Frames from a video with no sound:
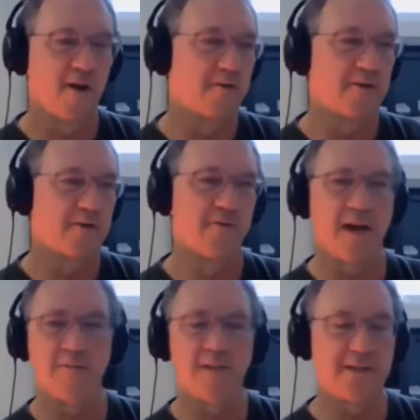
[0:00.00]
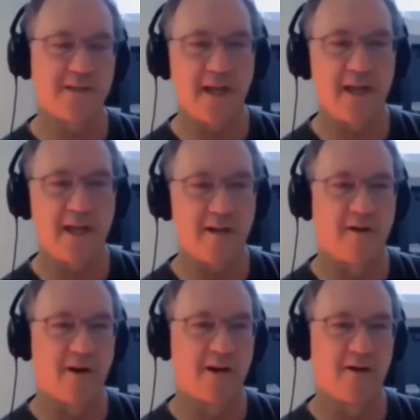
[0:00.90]
vitamin C
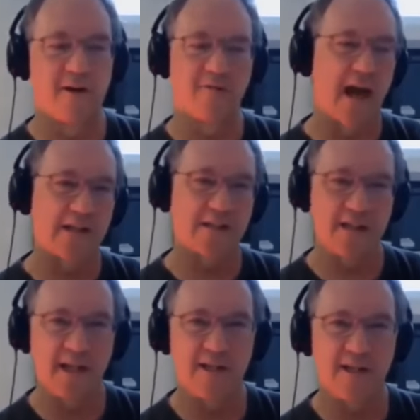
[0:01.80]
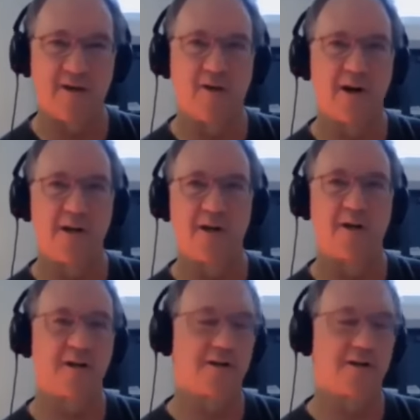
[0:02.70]
or your vaccine or your